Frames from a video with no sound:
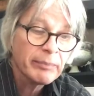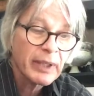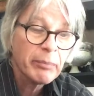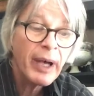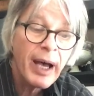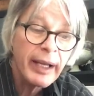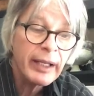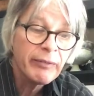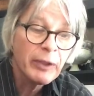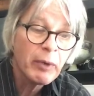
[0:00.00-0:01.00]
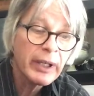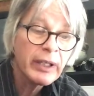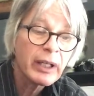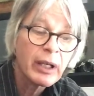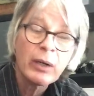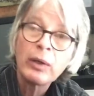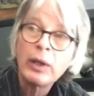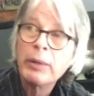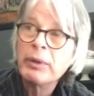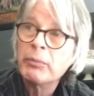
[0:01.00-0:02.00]
But if you wanted to go a
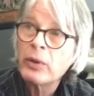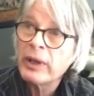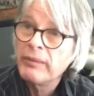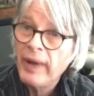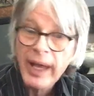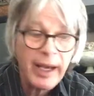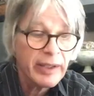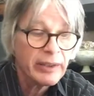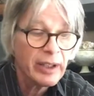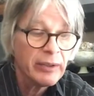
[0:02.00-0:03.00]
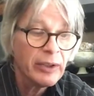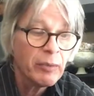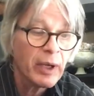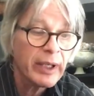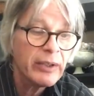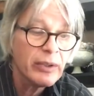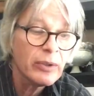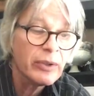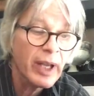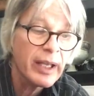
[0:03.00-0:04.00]
little bit more advanced and you wanted
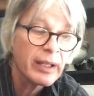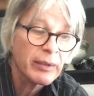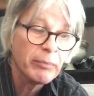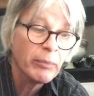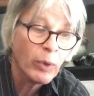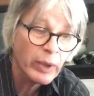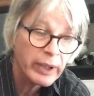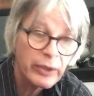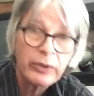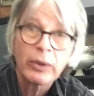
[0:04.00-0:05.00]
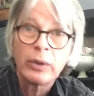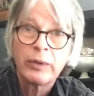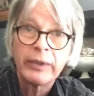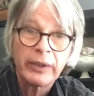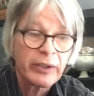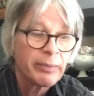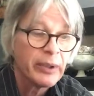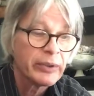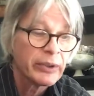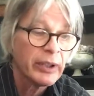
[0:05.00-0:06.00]
to take more control over your
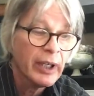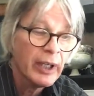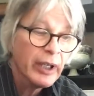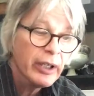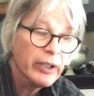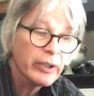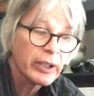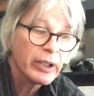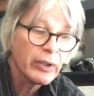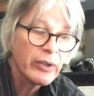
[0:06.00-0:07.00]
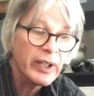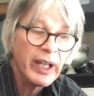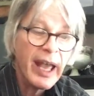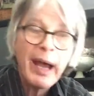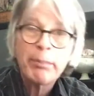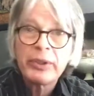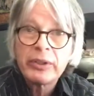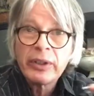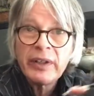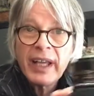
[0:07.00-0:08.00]
exposure, you could go to the
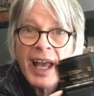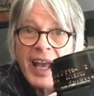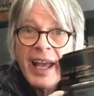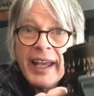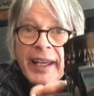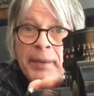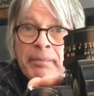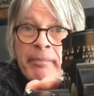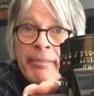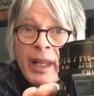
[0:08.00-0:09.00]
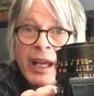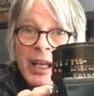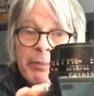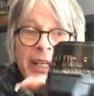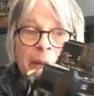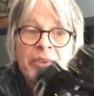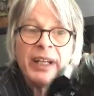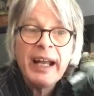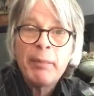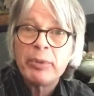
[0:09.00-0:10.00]
aperture, the A, and it becomes an
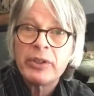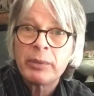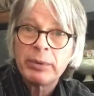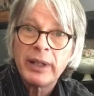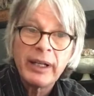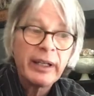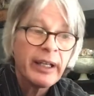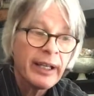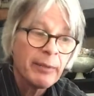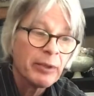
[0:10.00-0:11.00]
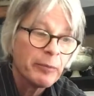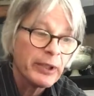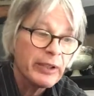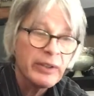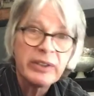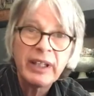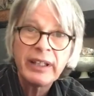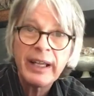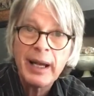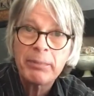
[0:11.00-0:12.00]
aperture priority camera where you set
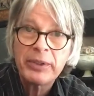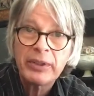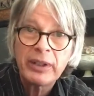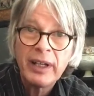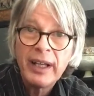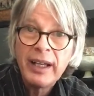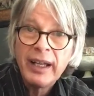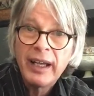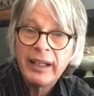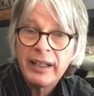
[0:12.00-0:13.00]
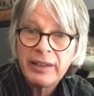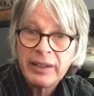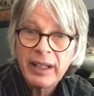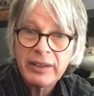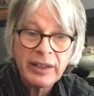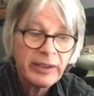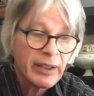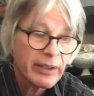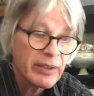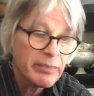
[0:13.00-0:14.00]
the aperture and it sets the
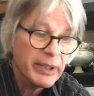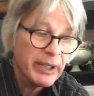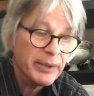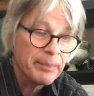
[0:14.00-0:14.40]
shutter speed.